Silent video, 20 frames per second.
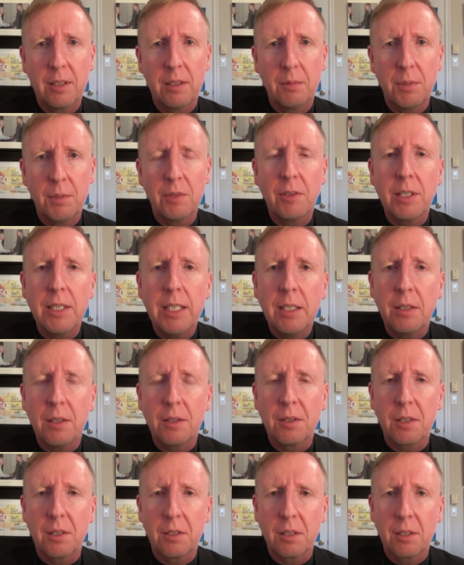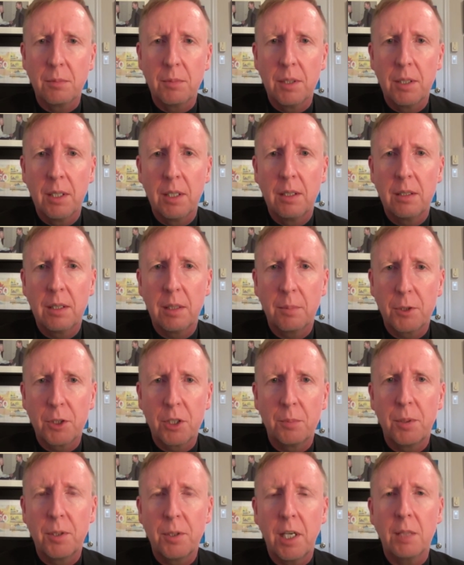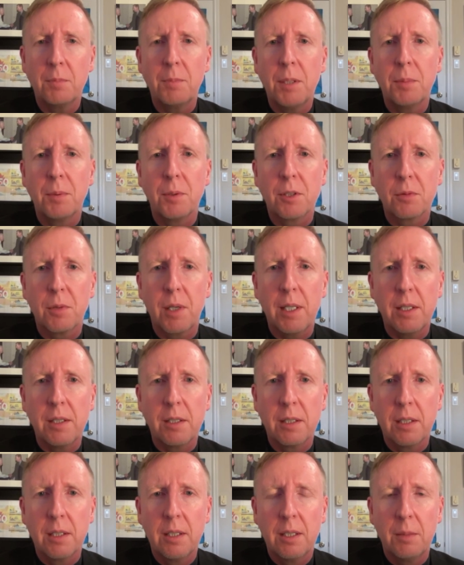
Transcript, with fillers: We have a legal system that should protect people's rights,